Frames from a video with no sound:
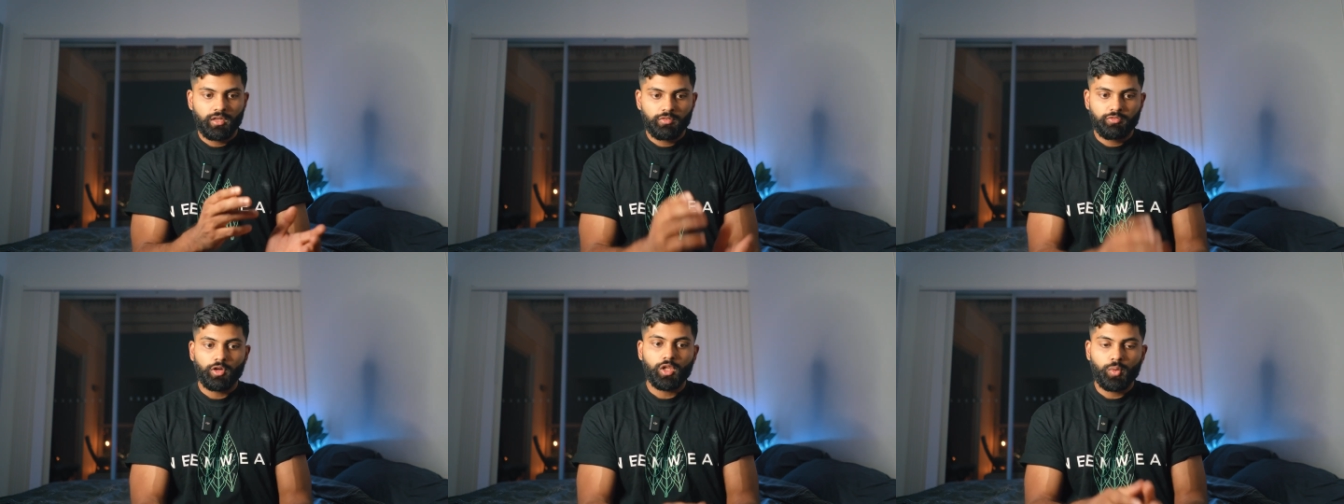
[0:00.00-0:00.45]

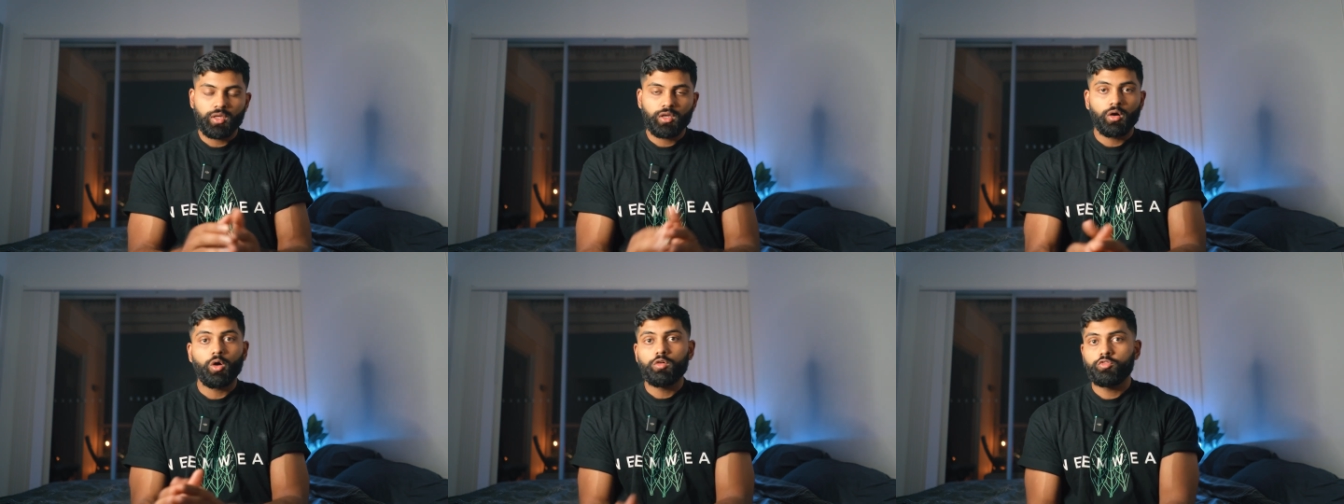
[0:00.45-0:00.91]
following
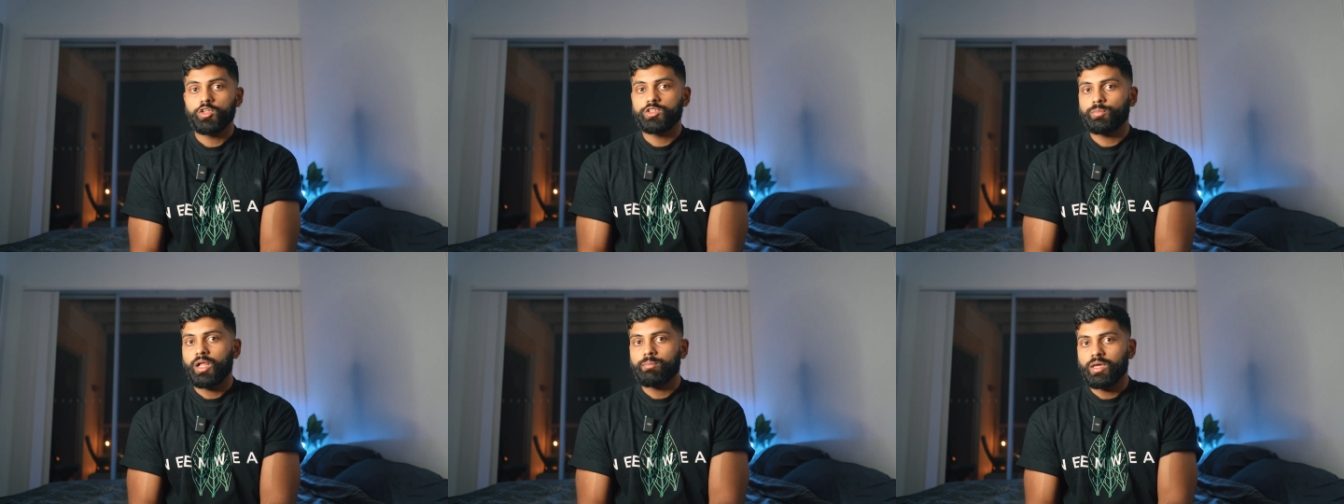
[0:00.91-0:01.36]
a whole
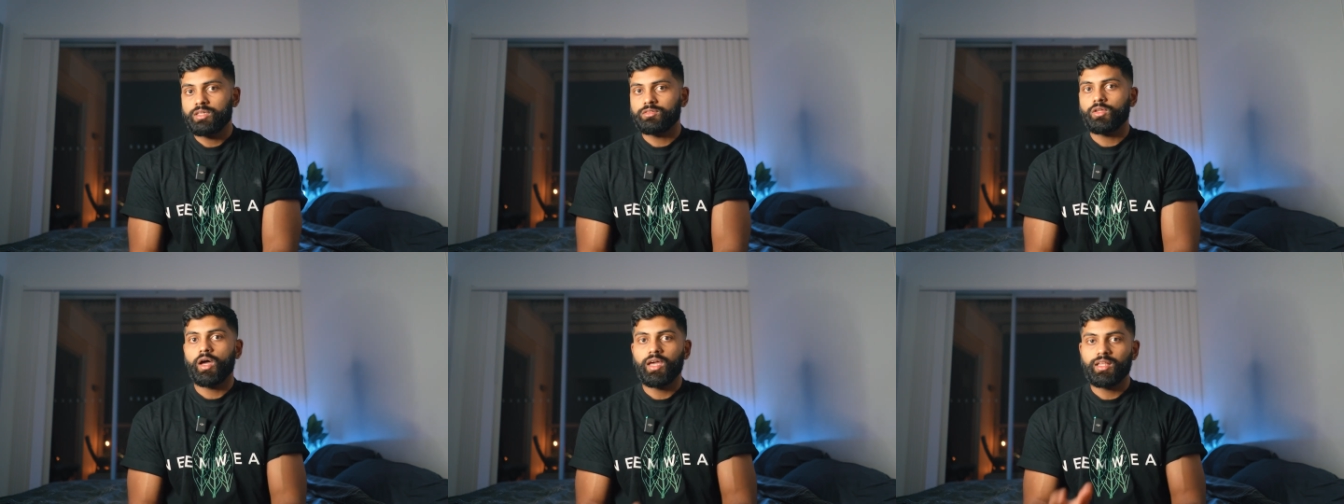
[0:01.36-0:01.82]
foods
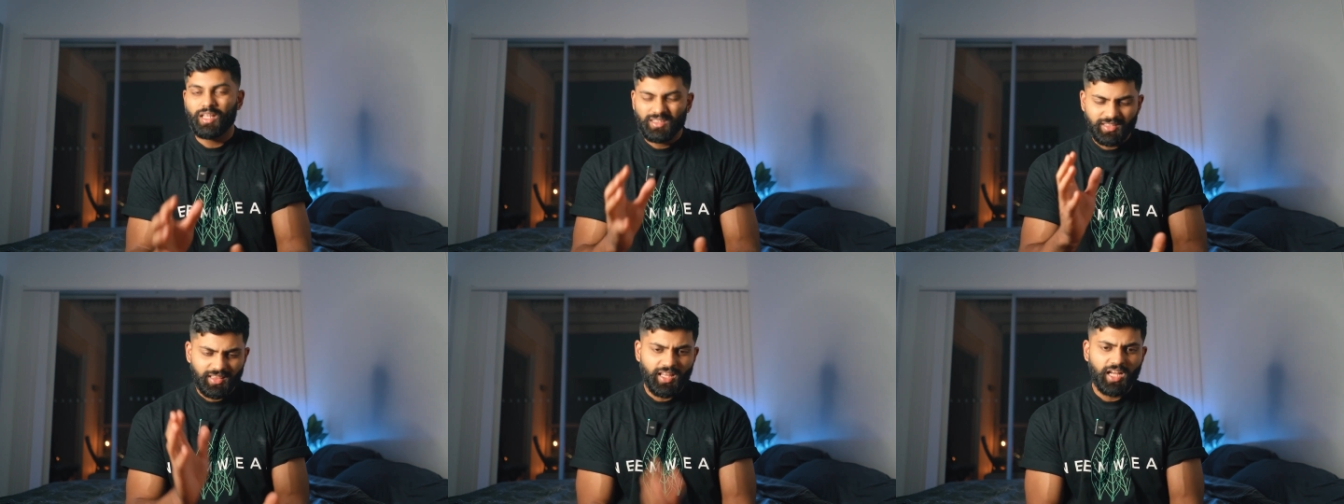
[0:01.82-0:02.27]
plant-based diet
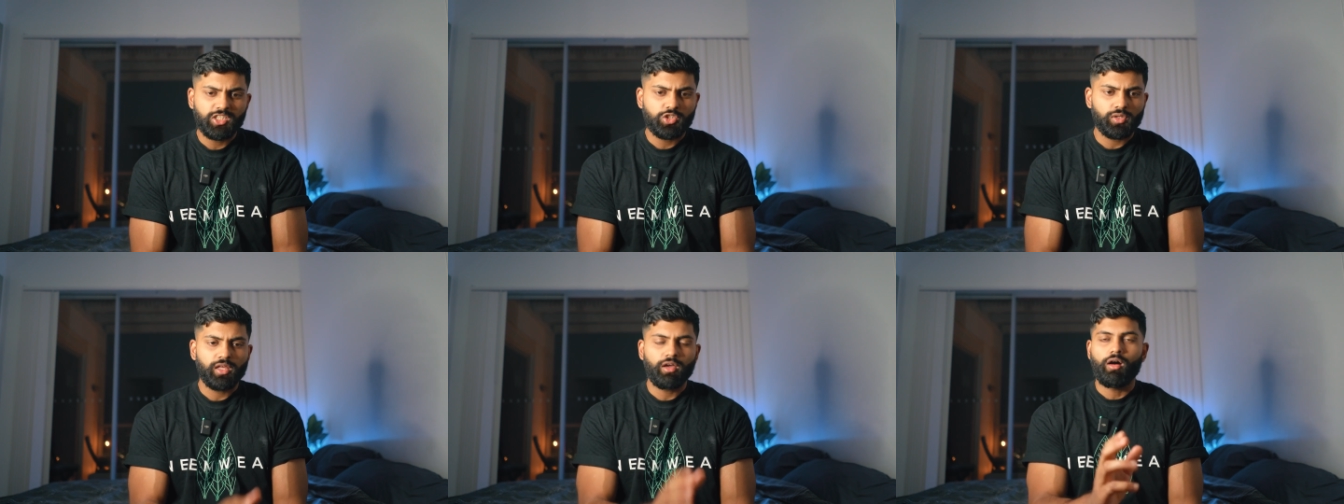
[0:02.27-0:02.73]
that's
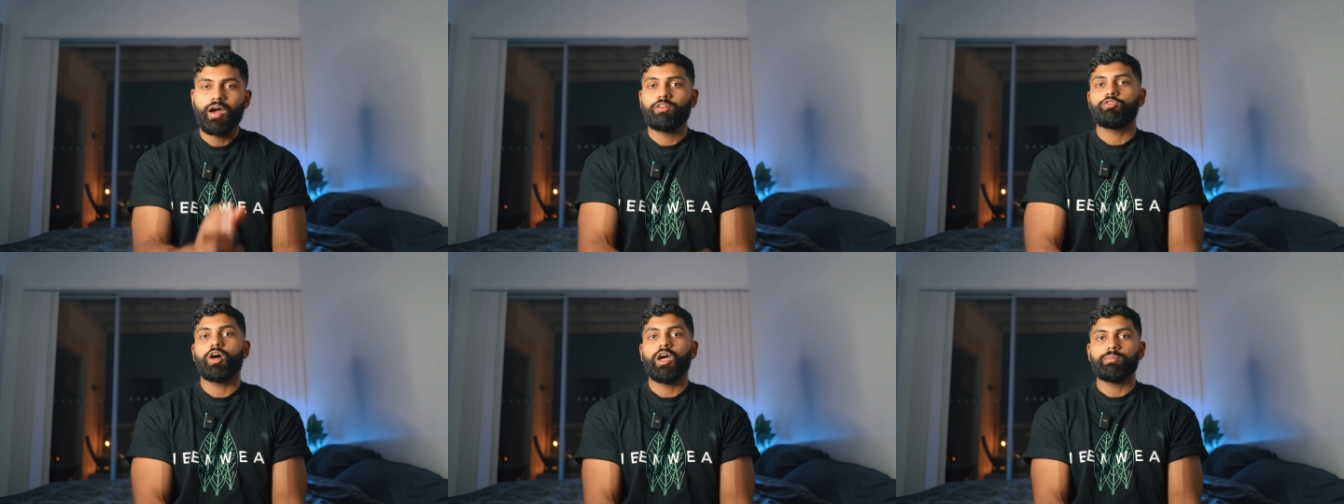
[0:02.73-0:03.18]
naturally high
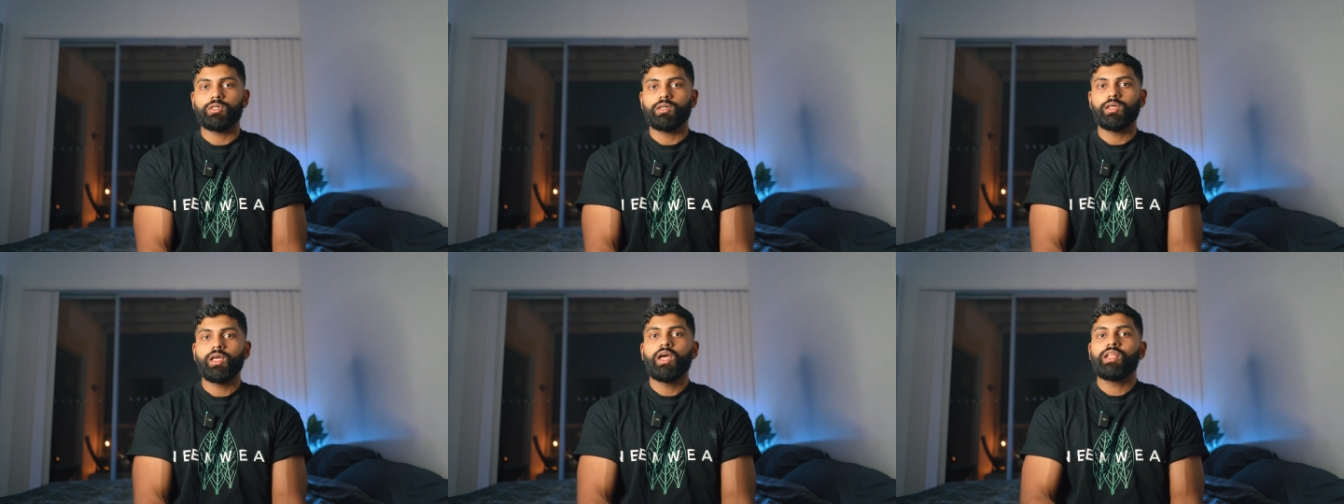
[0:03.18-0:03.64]
in
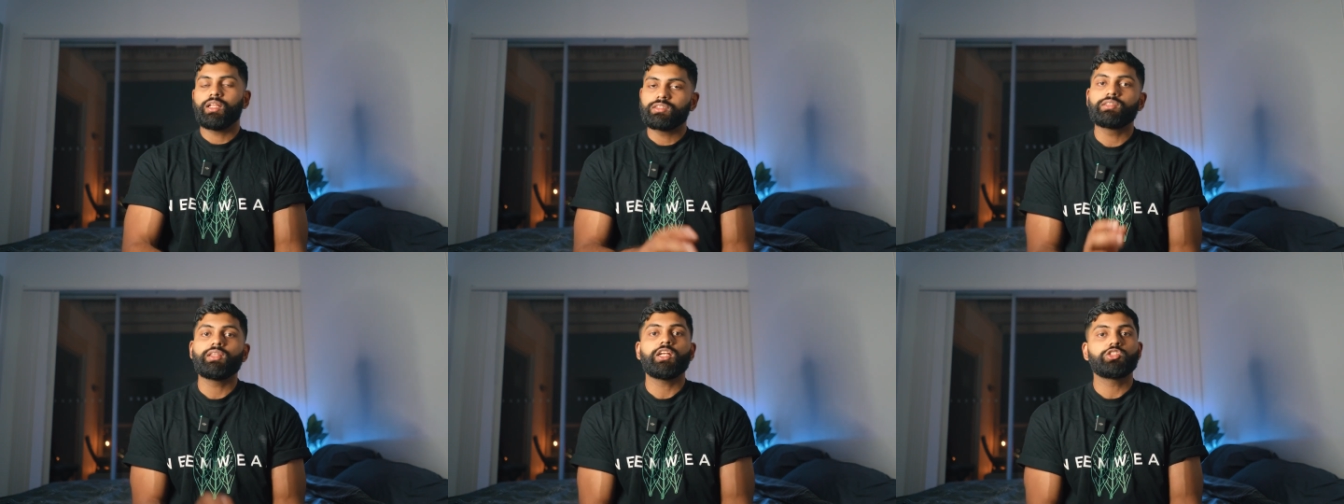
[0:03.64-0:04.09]
fiber,
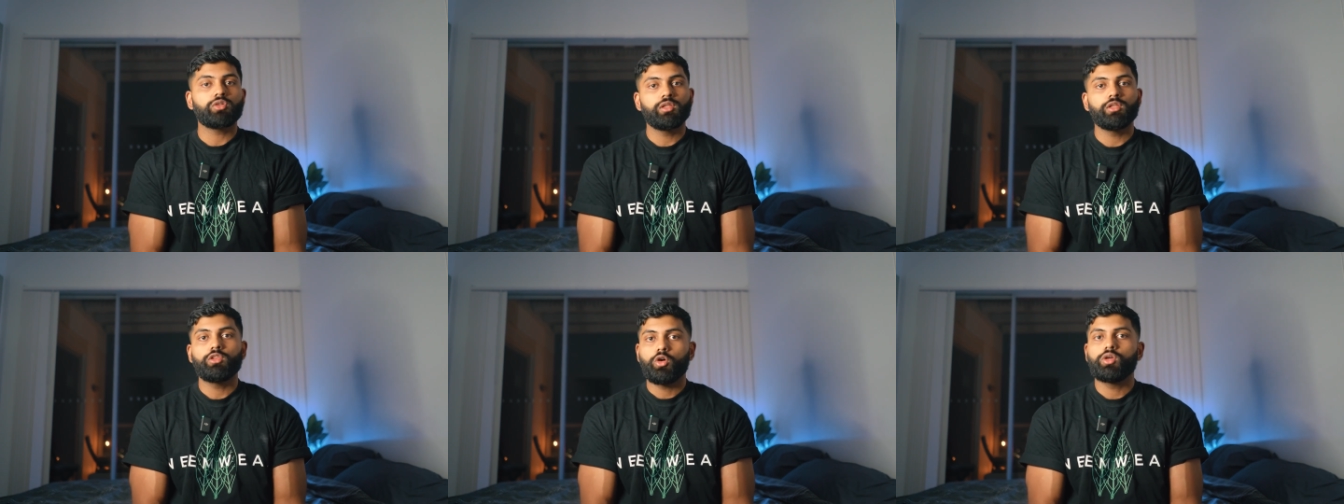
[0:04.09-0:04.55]
that's
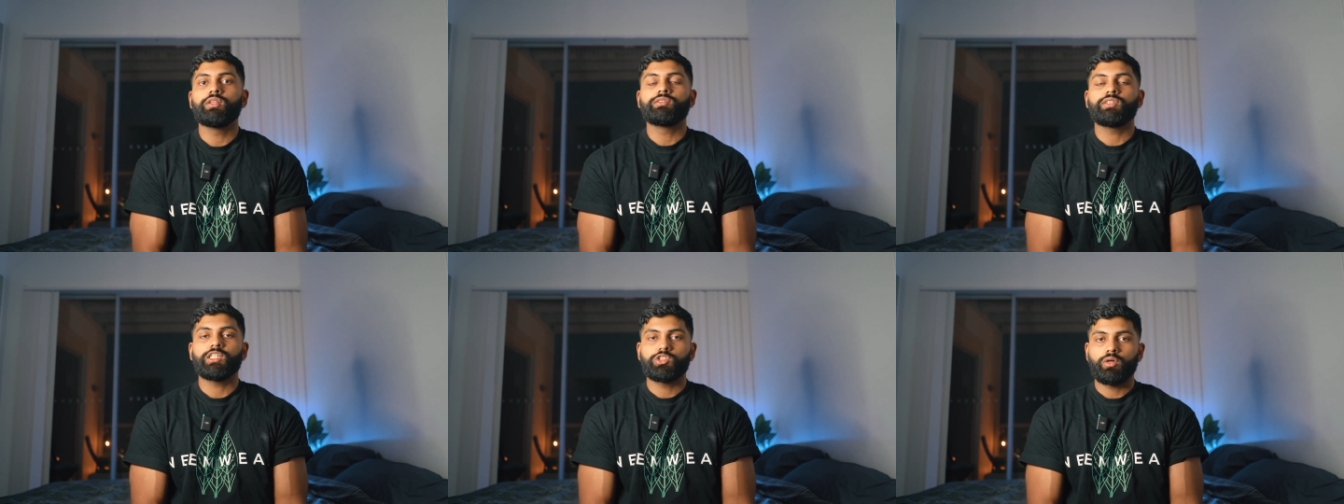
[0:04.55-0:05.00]
naturally low
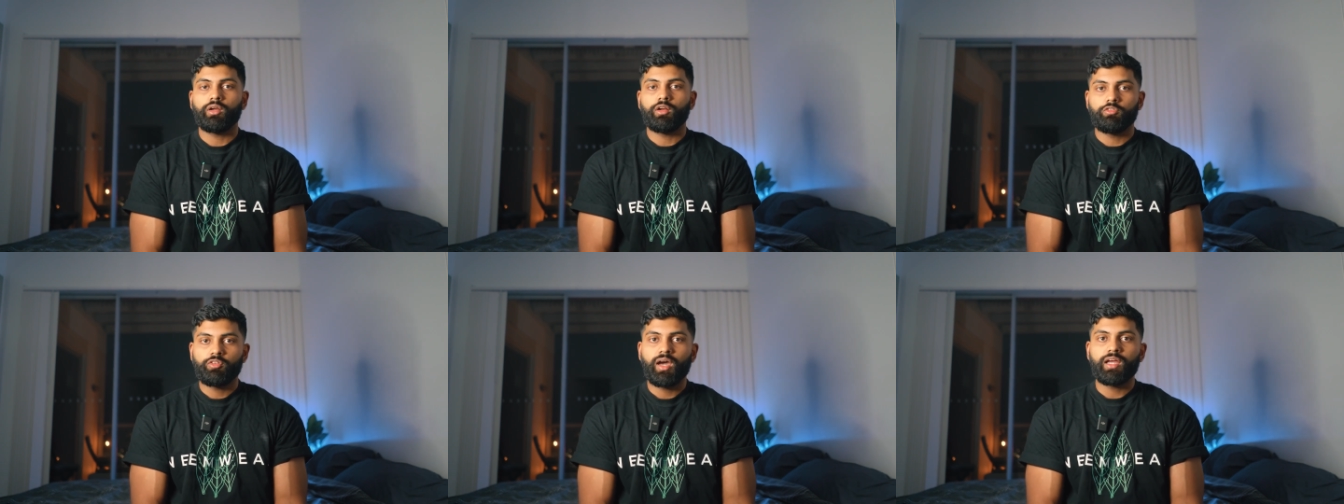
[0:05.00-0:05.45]
in
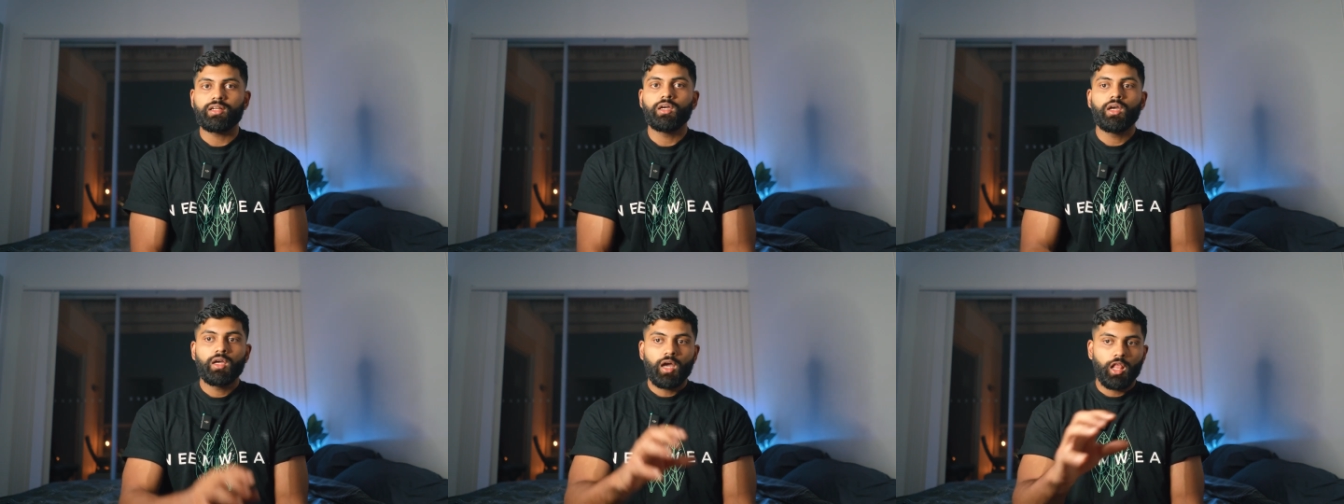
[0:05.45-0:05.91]
saturated fat,